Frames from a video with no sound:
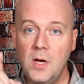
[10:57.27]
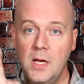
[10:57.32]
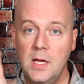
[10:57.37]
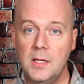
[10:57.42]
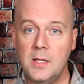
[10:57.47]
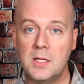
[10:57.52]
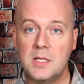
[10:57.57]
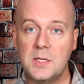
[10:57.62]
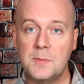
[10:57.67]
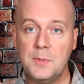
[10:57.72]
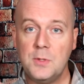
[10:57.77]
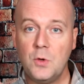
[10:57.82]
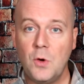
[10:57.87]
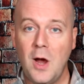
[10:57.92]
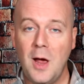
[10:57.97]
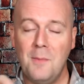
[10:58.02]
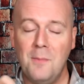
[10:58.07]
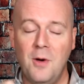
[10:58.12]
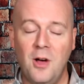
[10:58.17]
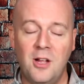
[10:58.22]
hit the
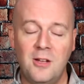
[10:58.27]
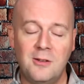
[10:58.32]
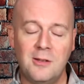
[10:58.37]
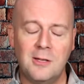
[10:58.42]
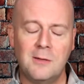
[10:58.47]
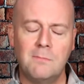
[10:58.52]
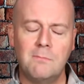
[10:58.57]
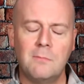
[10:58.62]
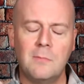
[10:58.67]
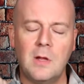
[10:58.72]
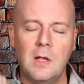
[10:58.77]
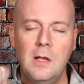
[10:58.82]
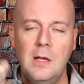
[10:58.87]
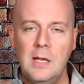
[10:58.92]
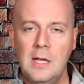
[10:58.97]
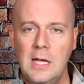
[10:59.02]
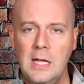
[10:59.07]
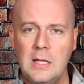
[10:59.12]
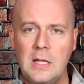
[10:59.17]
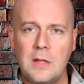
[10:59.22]
subscribe button and
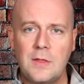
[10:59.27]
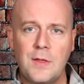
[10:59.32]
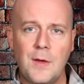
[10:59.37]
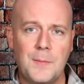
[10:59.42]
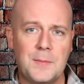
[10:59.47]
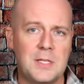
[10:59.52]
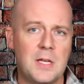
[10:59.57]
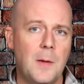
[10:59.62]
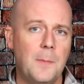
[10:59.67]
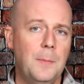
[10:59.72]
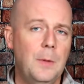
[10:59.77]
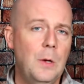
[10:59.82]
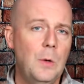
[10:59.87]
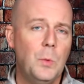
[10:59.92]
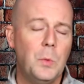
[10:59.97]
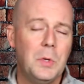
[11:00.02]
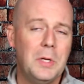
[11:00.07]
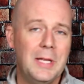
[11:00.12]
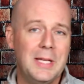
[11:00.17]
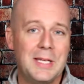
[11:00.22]
hit the thumbs up.
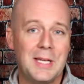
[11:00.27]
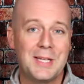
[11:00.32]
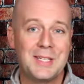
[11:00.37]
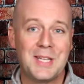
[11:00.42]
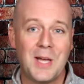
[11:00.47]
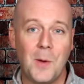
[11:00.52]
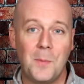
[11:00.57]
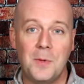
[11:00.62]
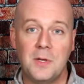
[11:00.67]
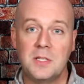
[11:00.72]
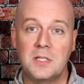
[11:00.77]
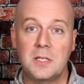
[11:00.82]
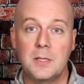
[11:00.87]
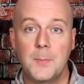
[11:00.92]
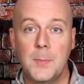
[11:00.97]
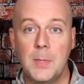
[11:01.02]
It really does help us